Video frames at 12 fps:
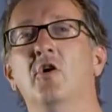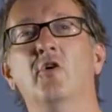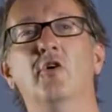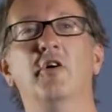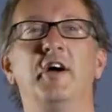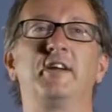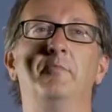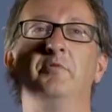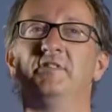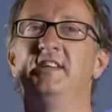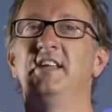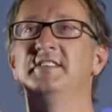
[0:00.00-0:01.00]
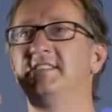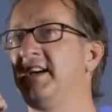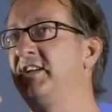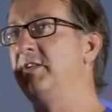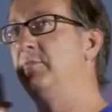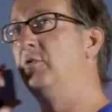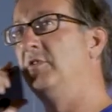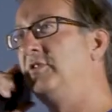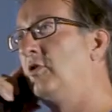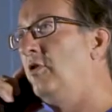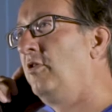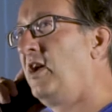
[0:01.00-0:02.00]
Or I could pretend to take an
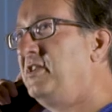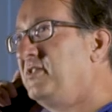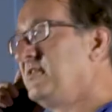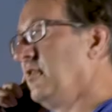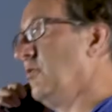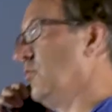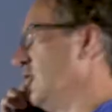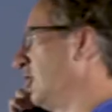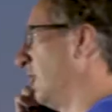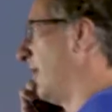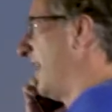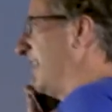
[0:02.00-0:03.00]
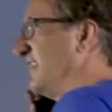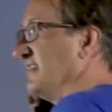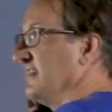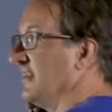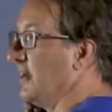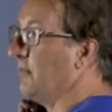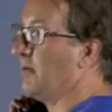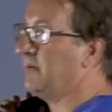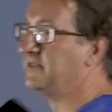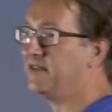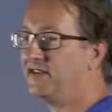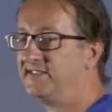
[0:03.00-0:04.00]
important call and just sort of walk away because it's none of my
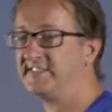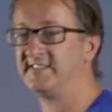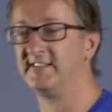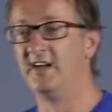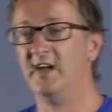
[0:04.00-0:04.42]
business.